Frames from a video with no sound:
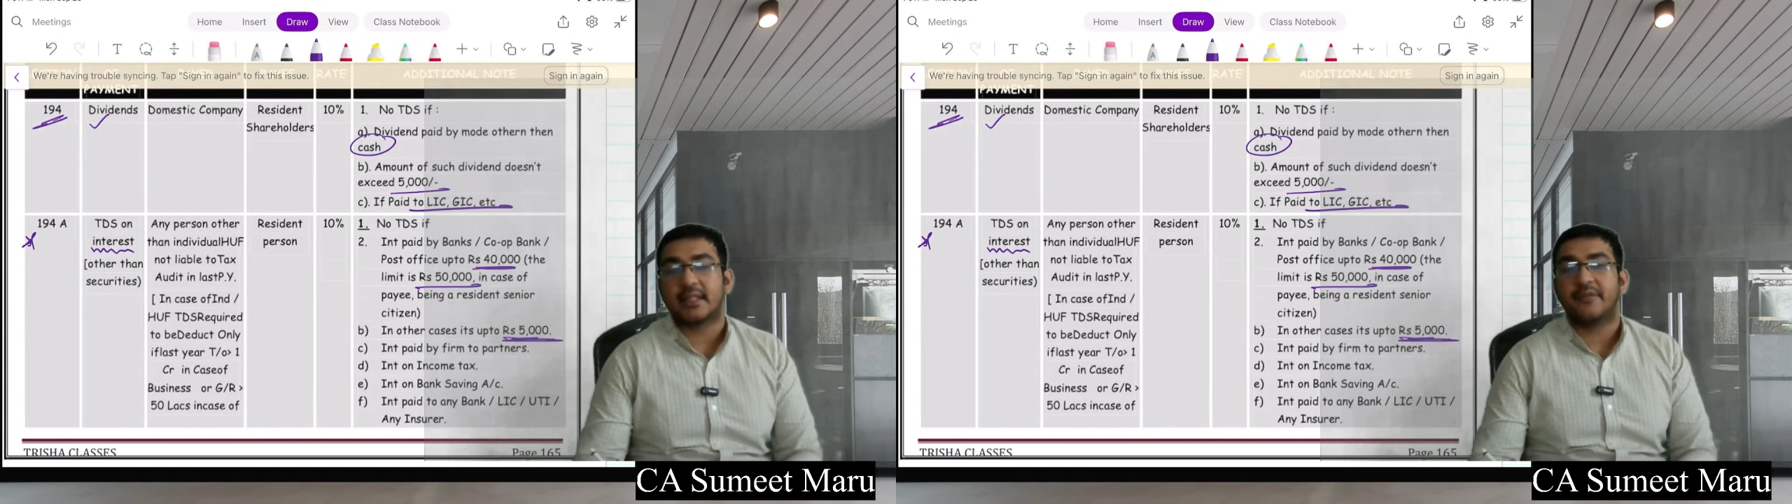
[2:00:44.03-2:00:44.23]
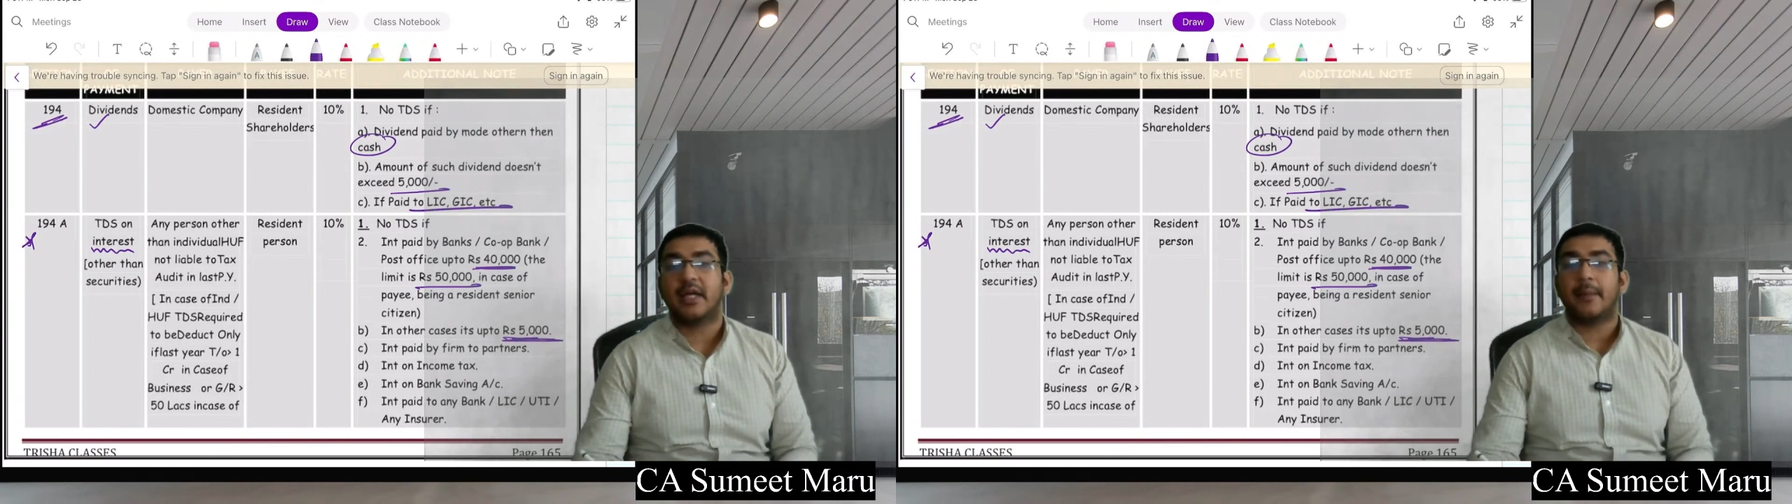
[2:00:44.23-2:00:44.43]

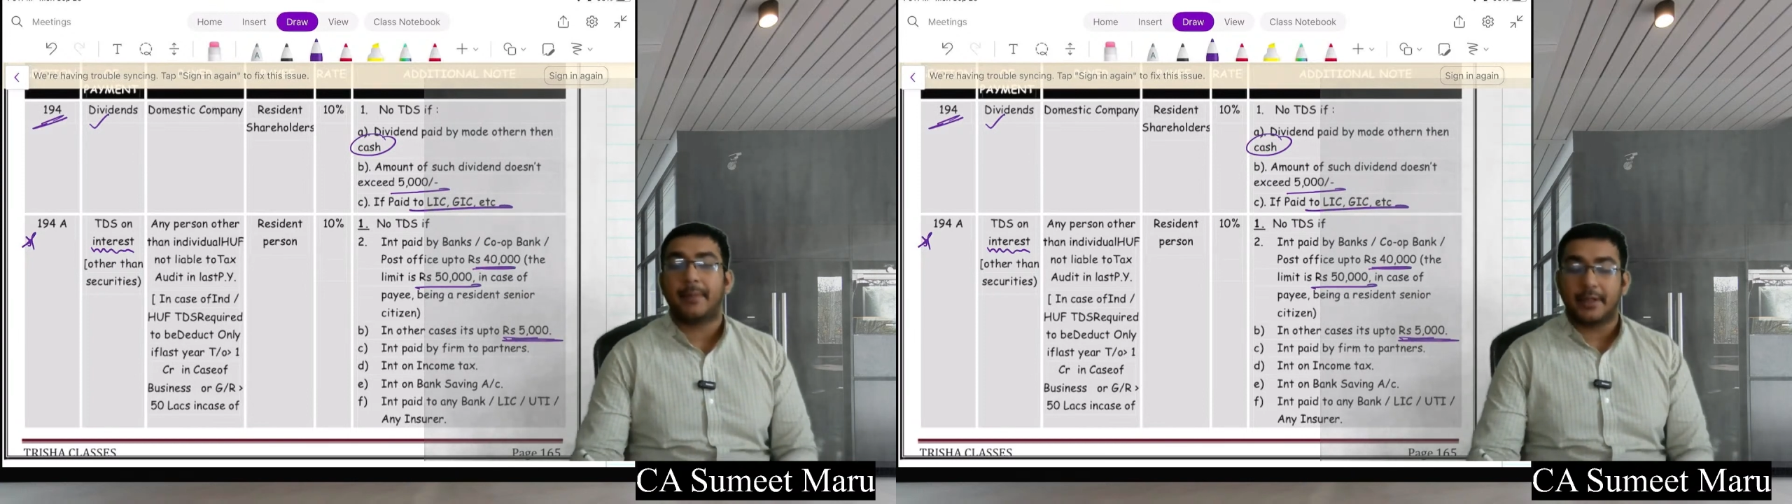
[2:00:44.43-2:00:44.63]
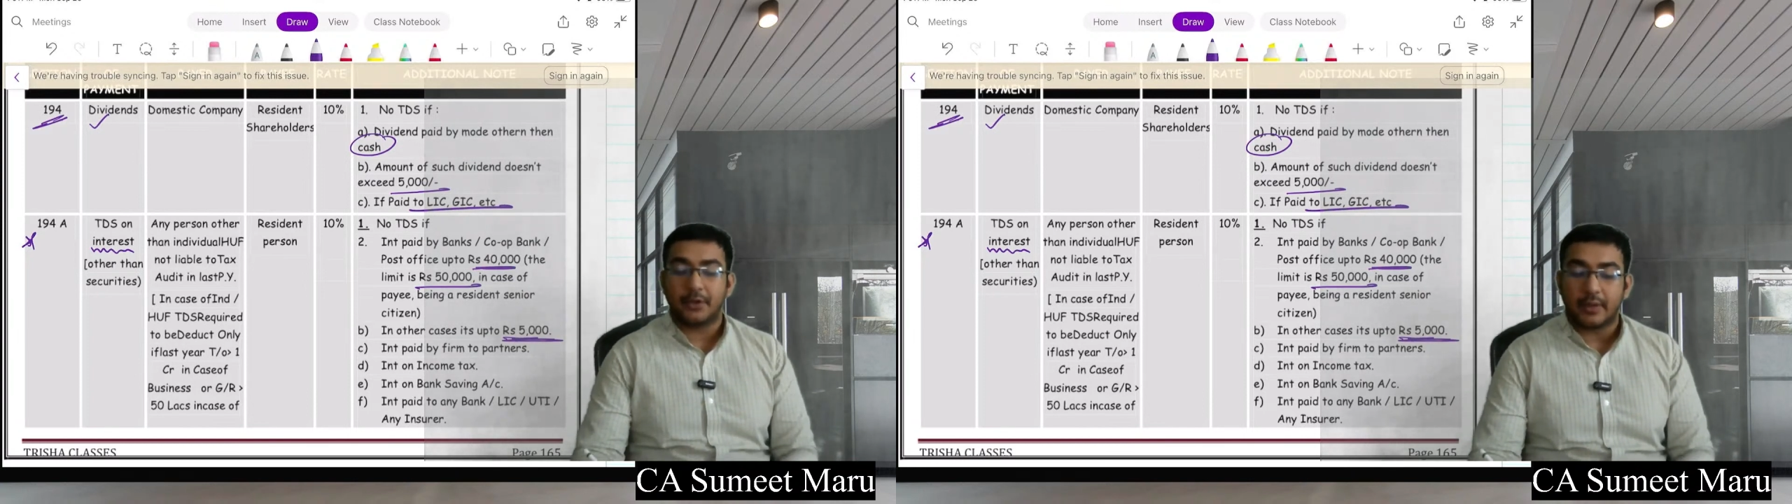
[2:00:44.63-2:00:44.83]
If they are
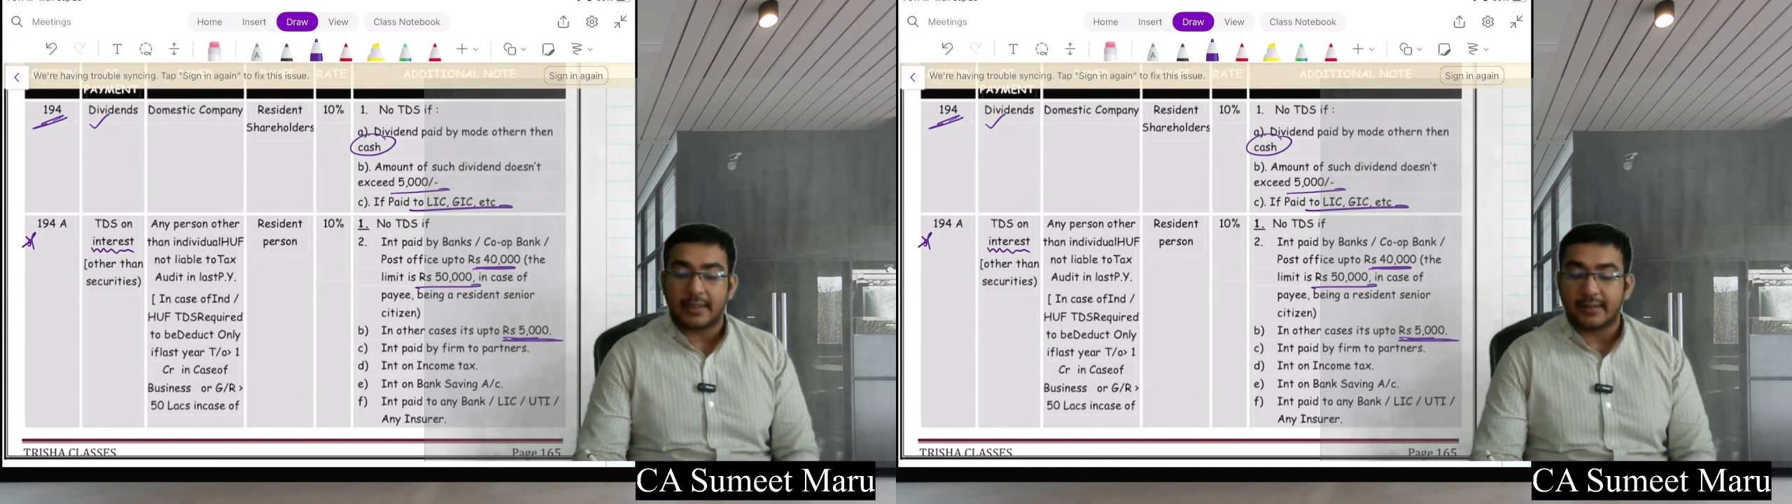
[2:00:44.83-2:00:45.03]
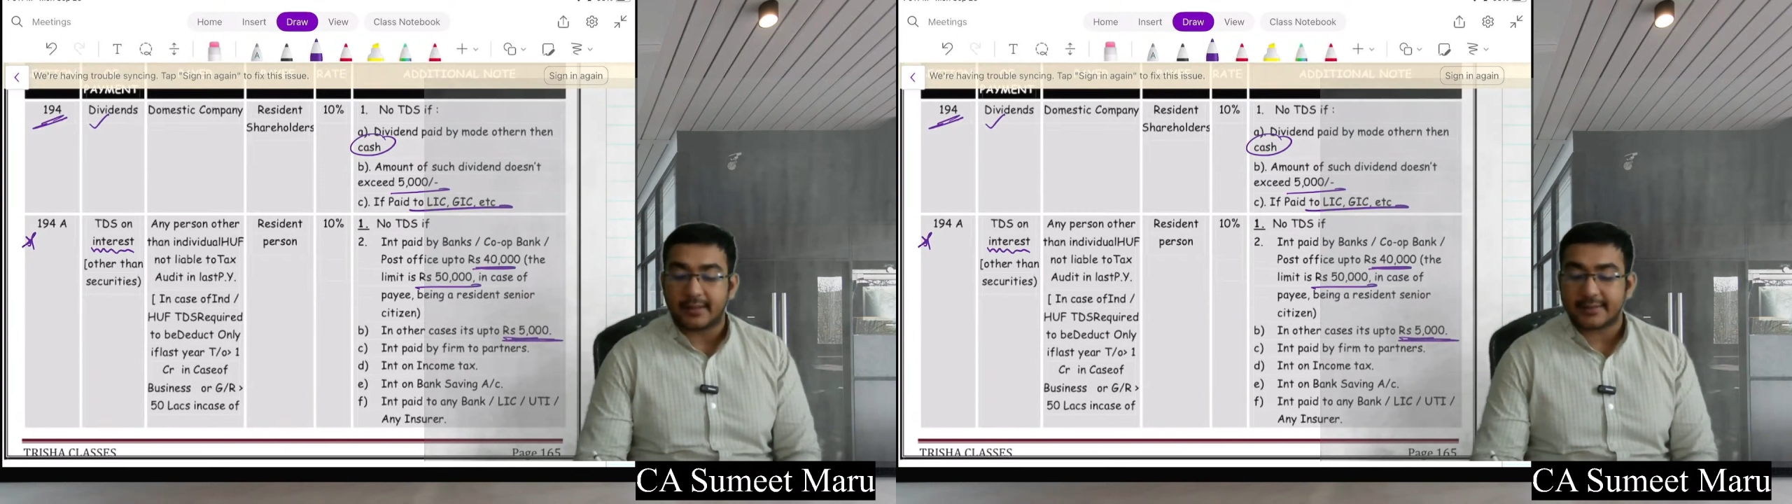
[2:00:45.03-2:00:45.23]
paying you
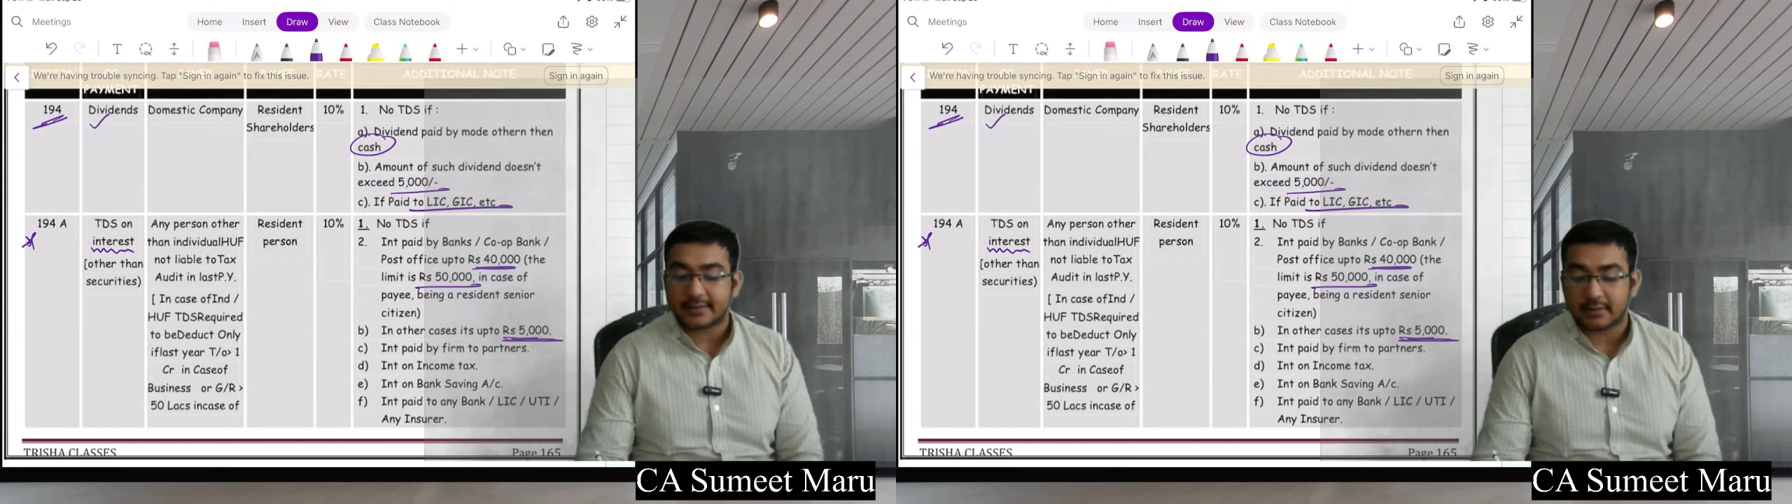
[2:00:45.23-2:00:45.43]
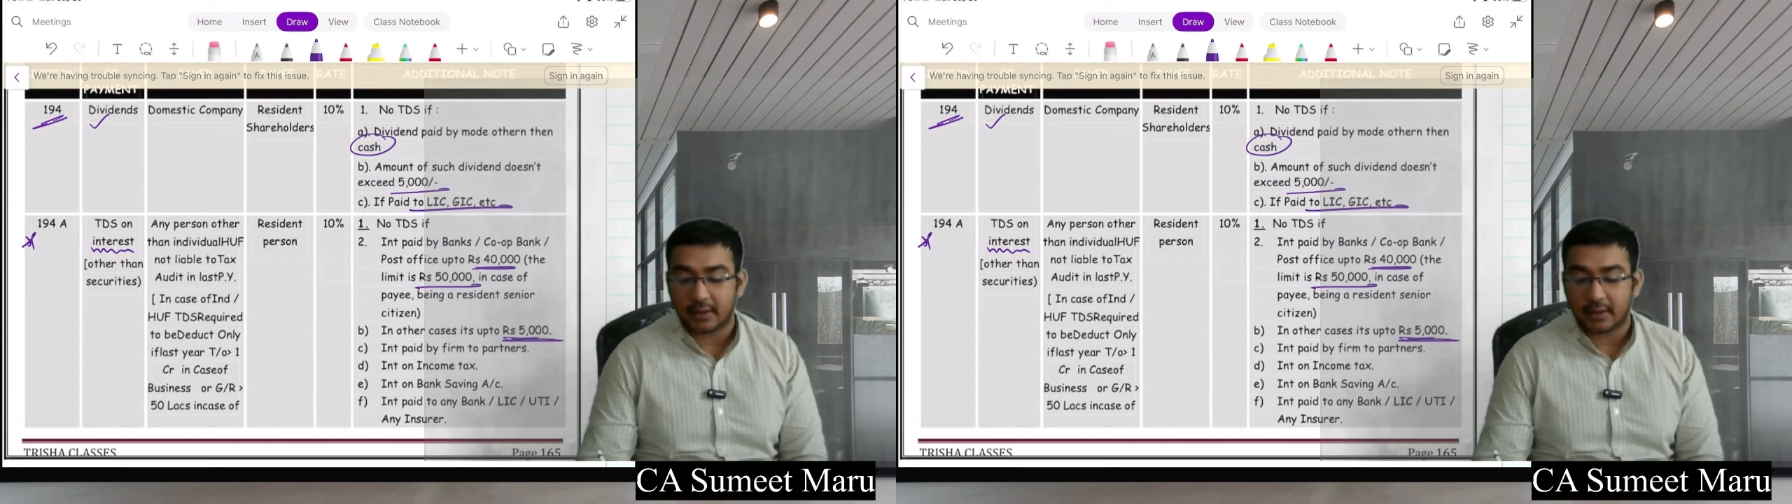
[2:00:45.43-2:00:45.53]
interest,